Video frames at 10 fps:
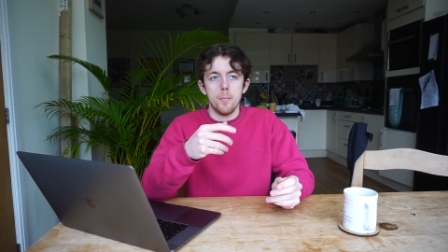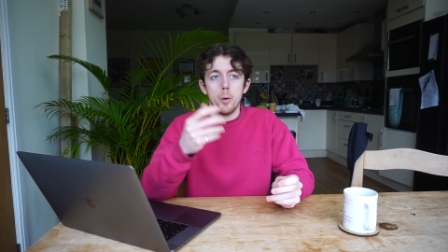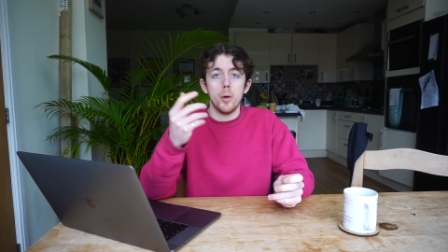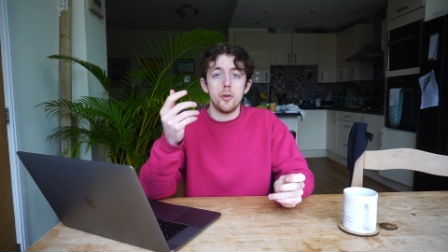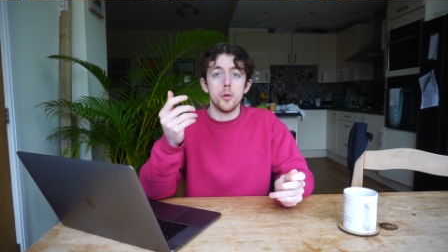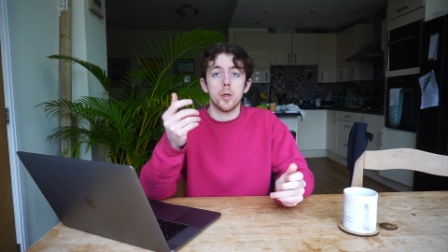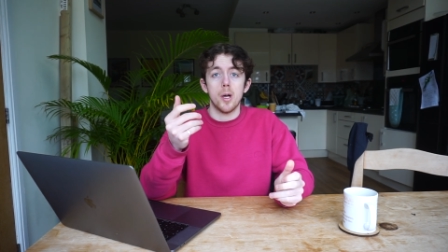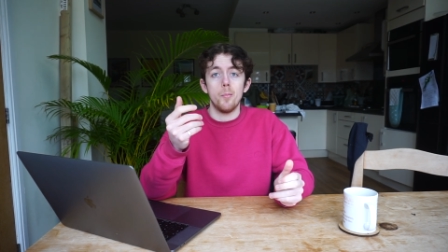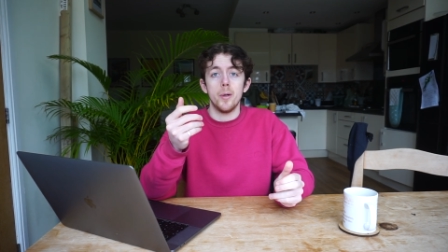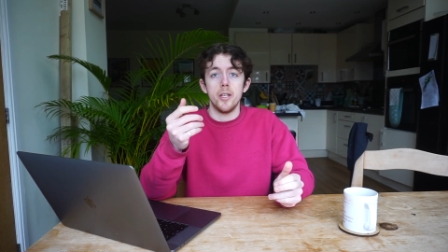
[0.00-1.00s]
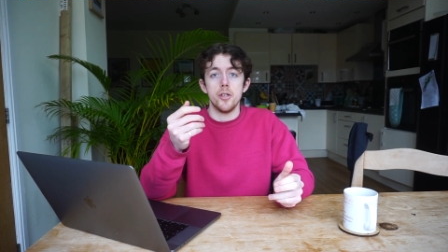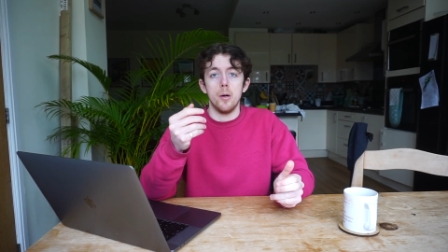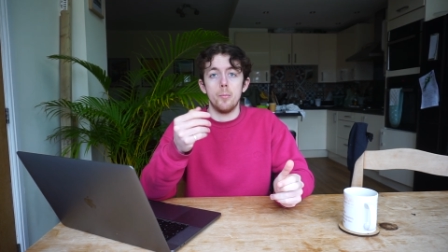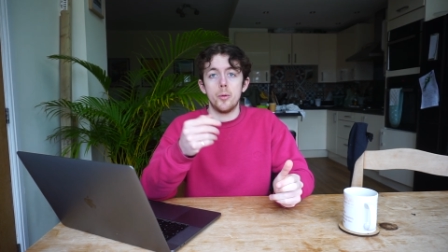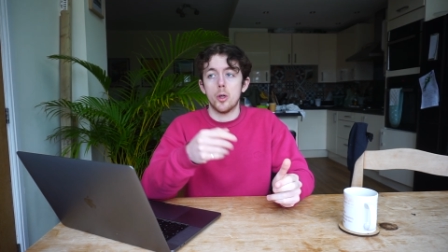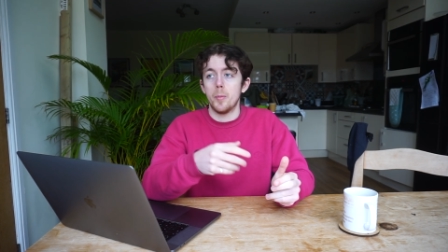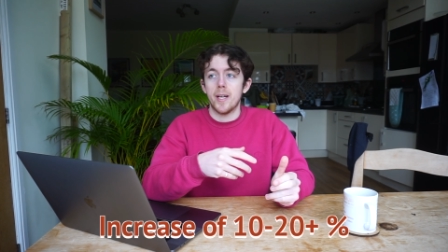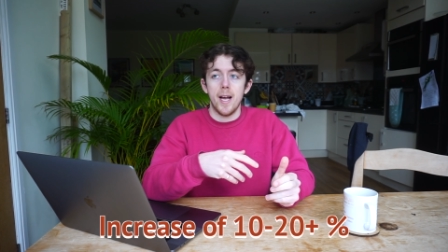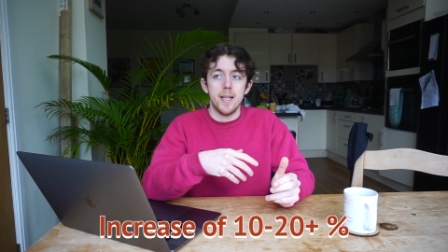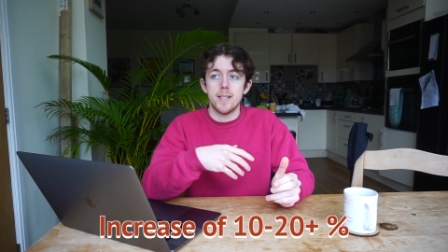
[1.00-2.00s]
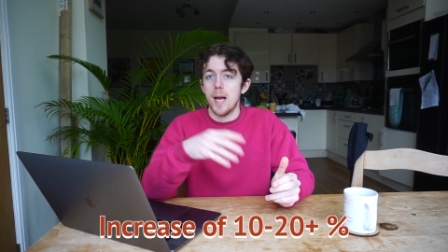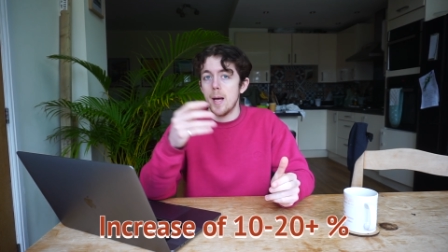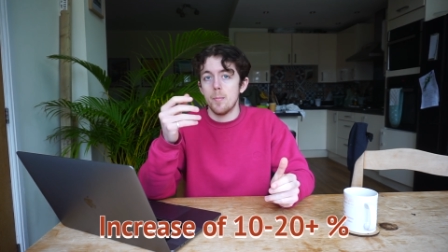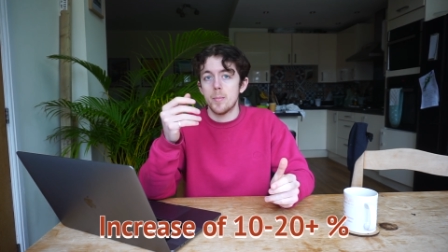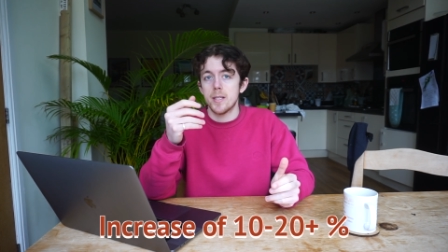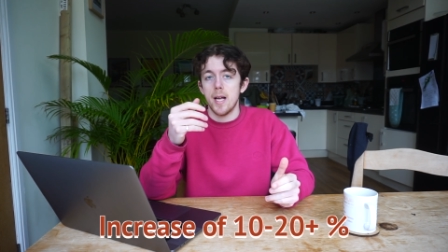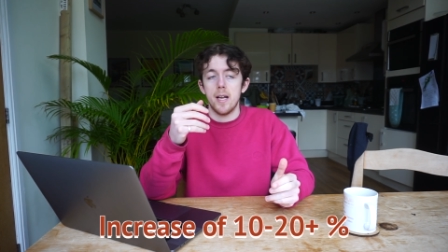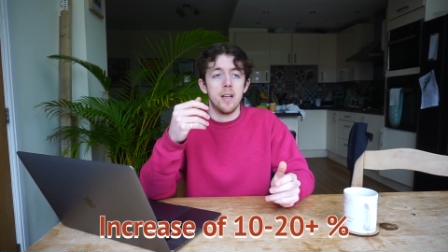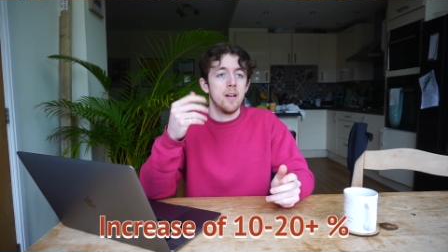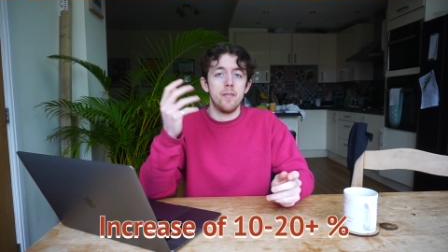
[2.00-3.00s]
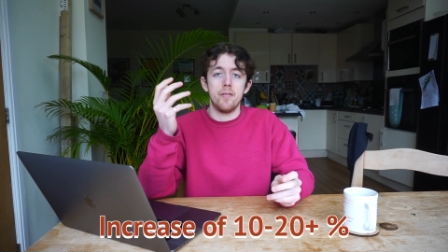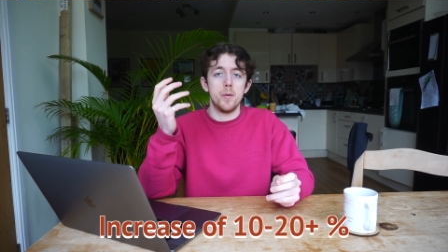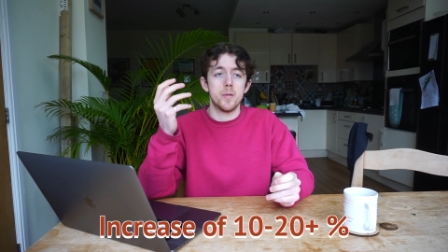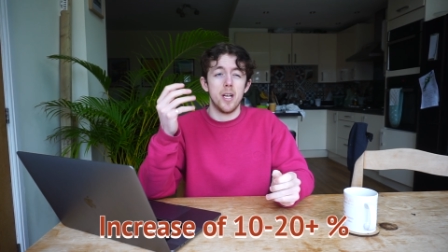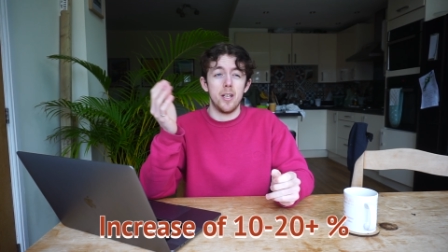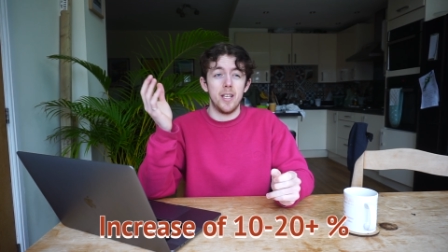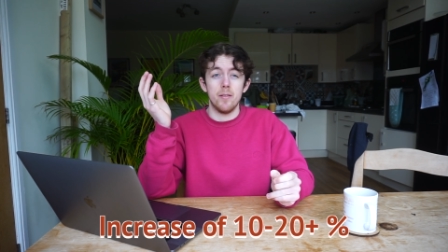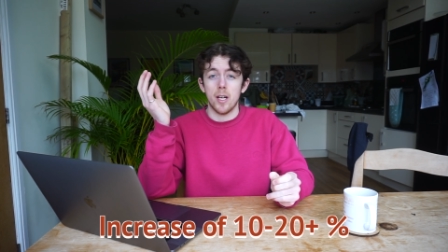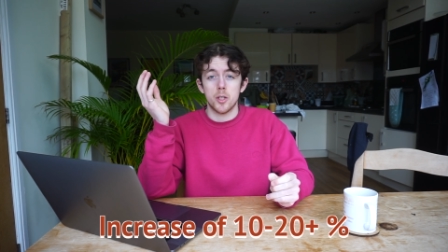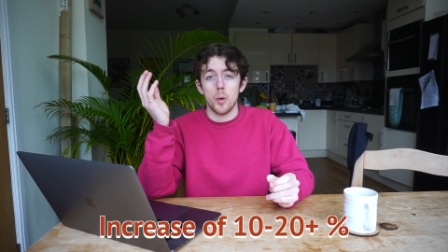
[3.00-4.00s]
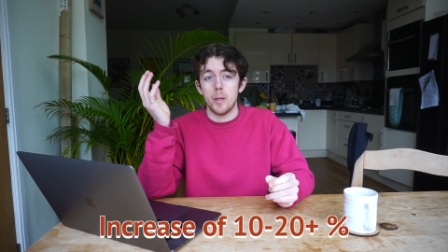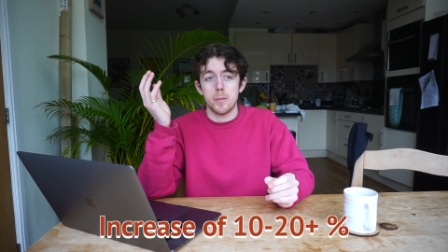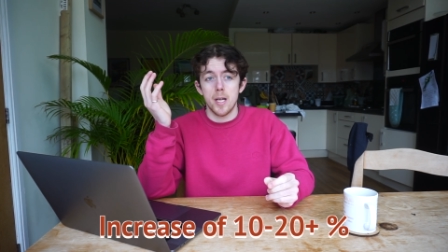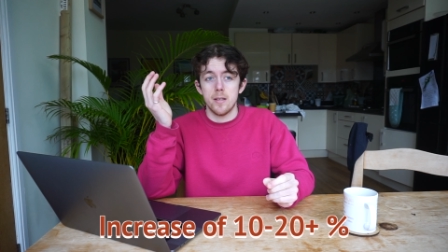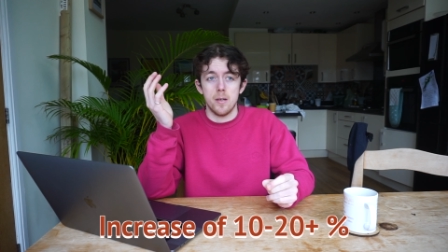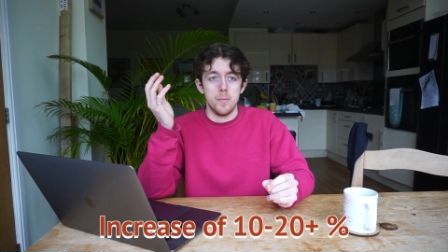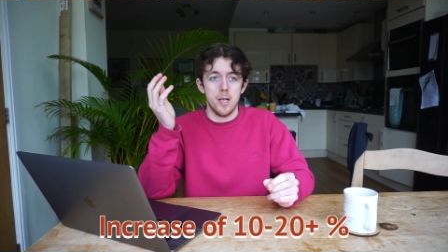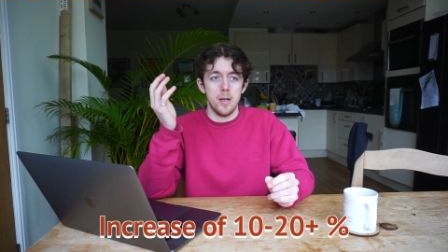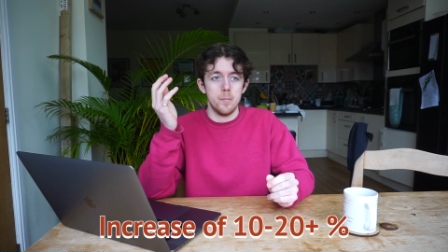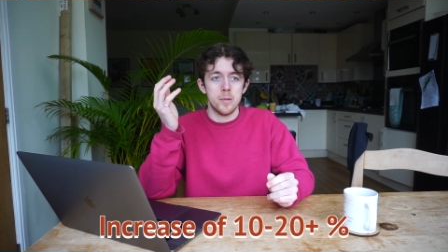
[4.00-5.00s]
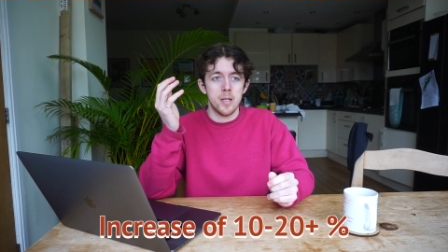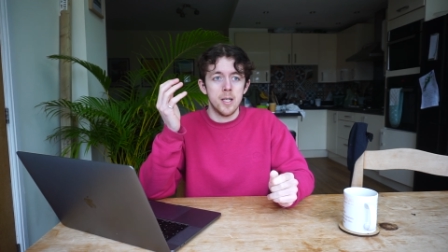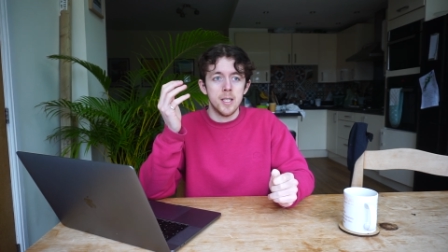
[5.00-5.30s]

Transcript: But when you do a company jump, you could be getting ten percent, fifteen percent, even like twenty percent sometimes.